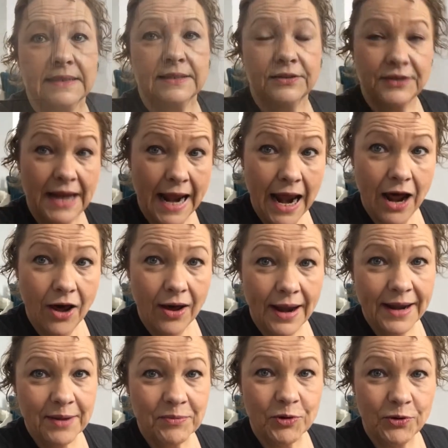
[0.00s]
So now I
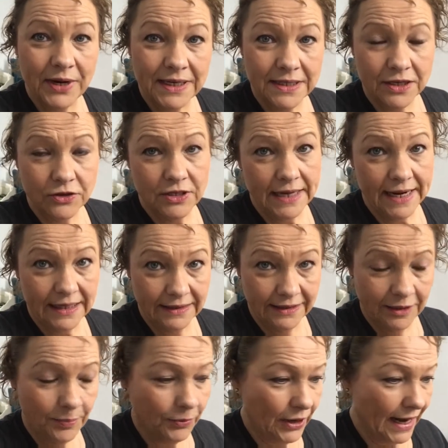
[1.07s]
am going to go take a
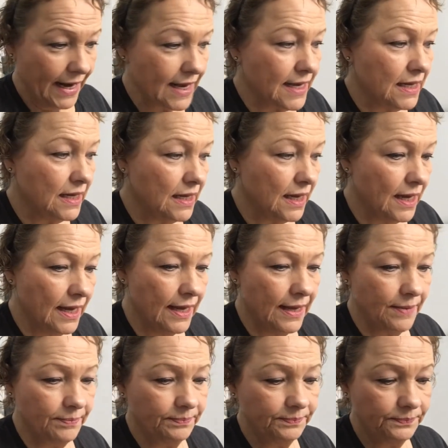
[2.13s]
little break.
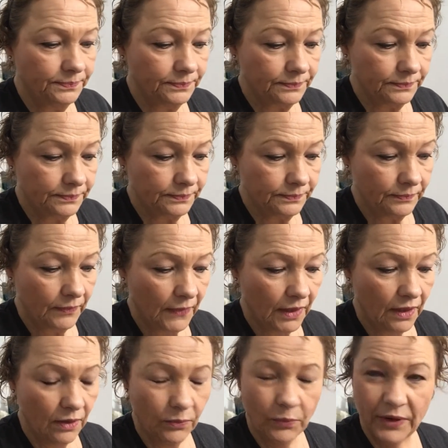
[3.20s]
Um,
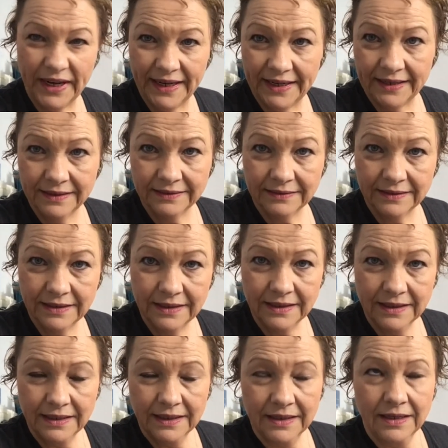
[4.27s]
we,
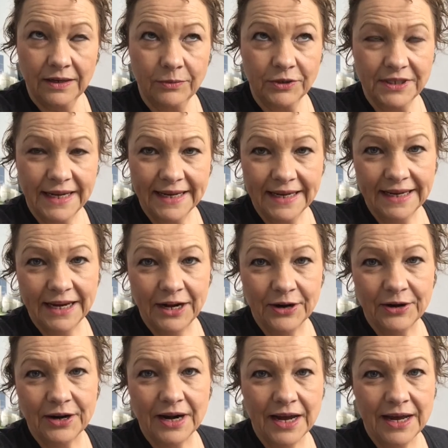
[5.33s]
we're taking
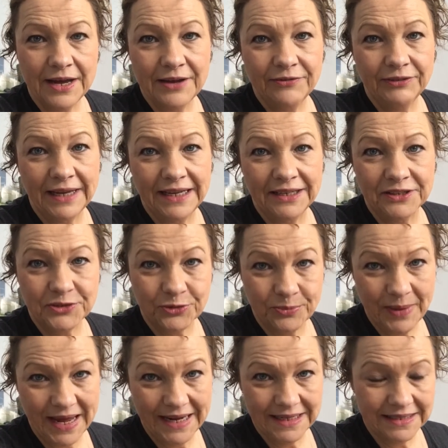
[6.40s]
care of Layla's
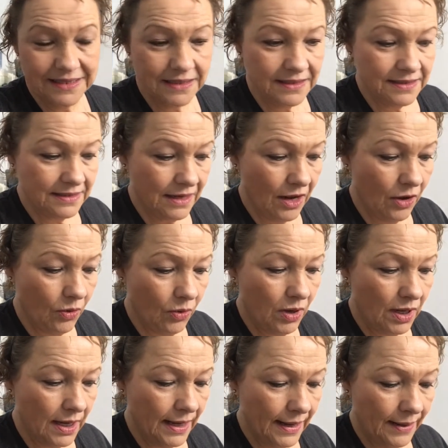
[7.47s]
remains. So
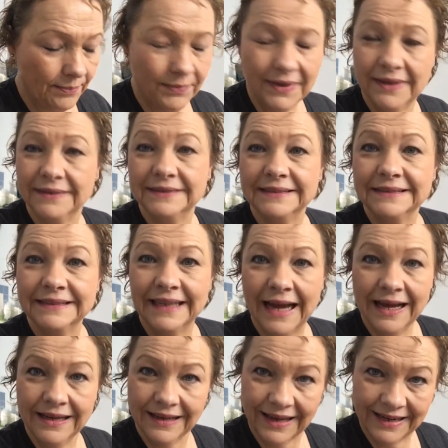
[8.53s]
um, yeah,
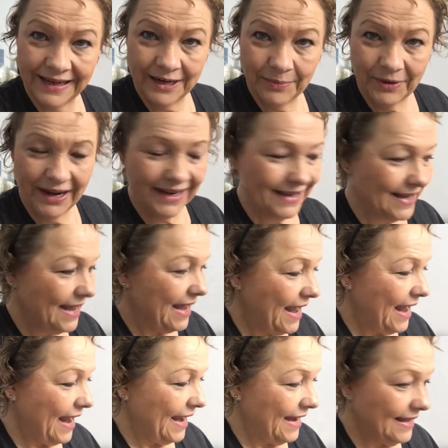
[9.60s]
I need a break.
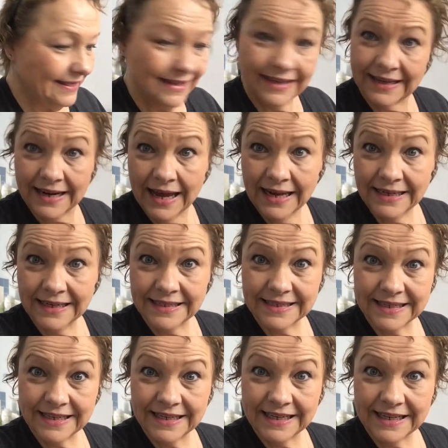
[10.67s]
And then I need to
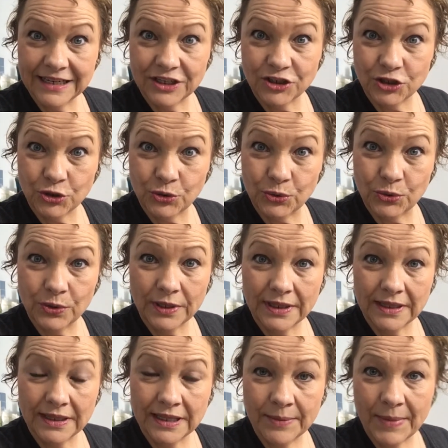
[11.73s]
get into
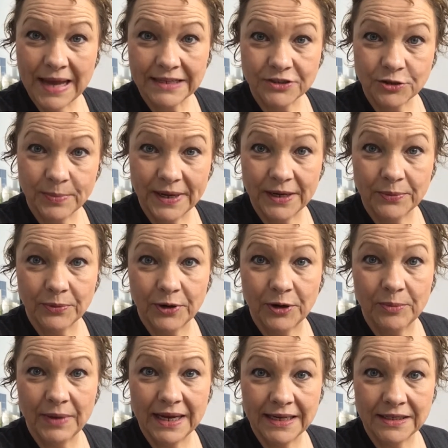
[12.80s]
the master
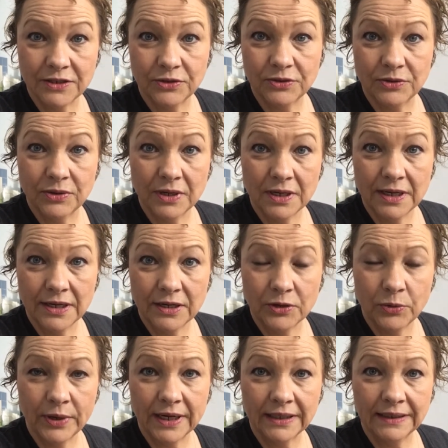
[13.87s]
bedroom and do a
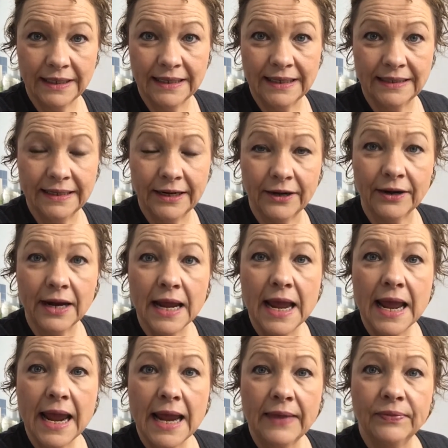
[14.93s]
quick clean in there.
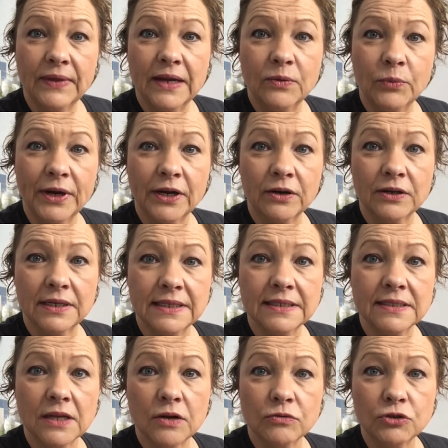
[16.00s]
And then we are in
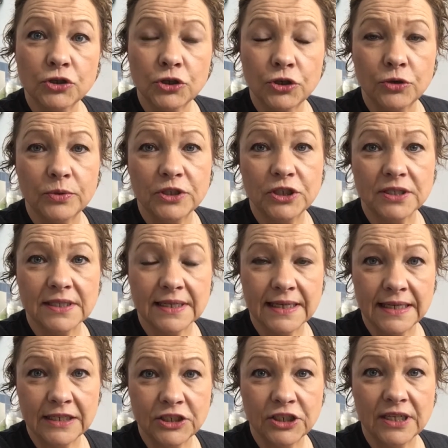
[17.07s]
zone two, which is the
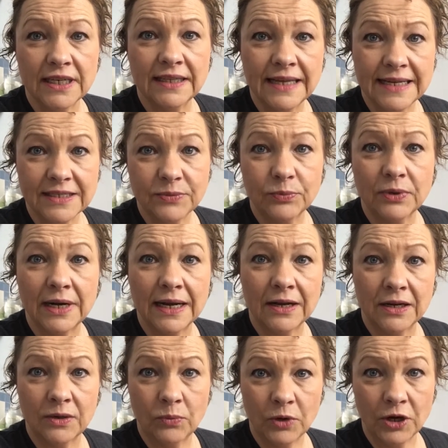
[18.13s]
kitchen. And that's what I'm
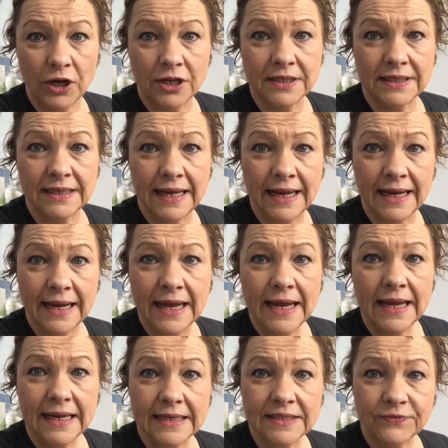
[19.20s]
gonna work on today
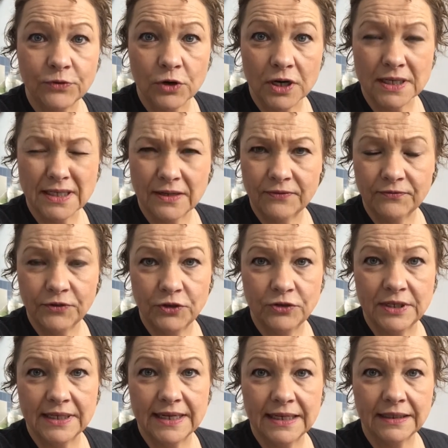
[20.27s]
as far as a few
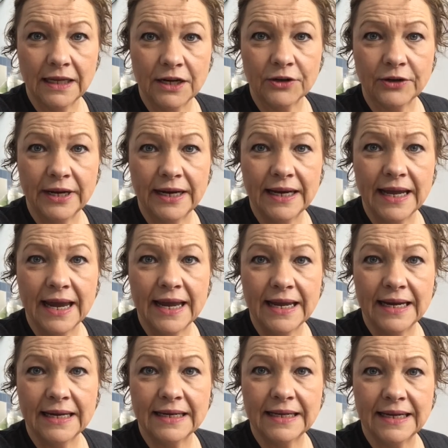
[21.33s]
decluttering
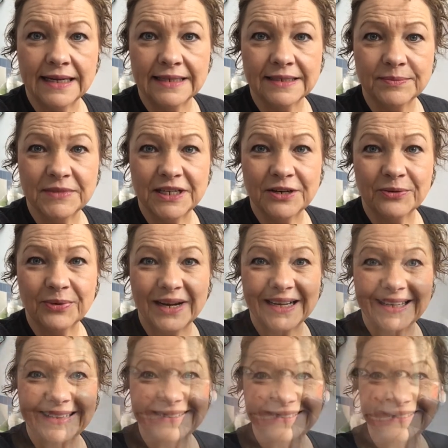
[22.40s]
and getting some dinner ready.